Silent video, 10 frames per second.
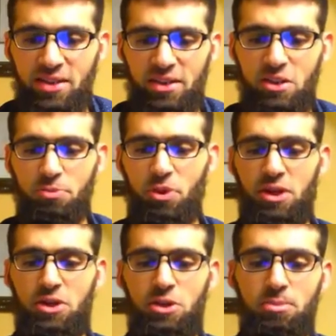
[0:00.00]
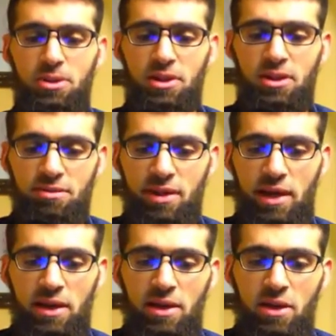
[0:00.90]
At this point, do you believe
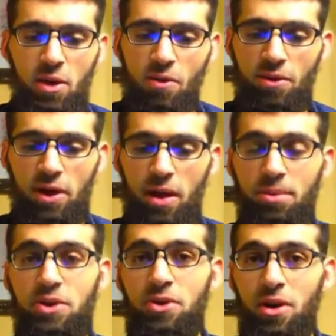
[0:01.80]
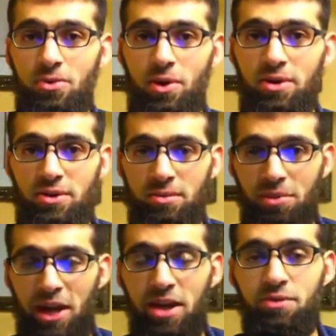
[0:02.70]
that overcoming your unwanted
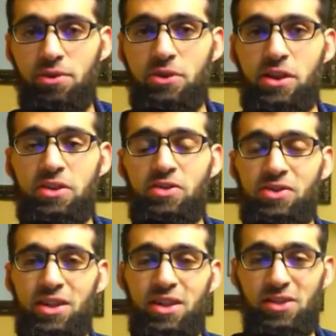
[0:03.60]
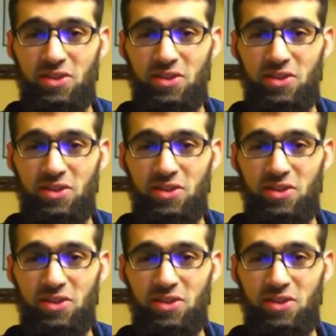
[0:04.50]
behaviors is the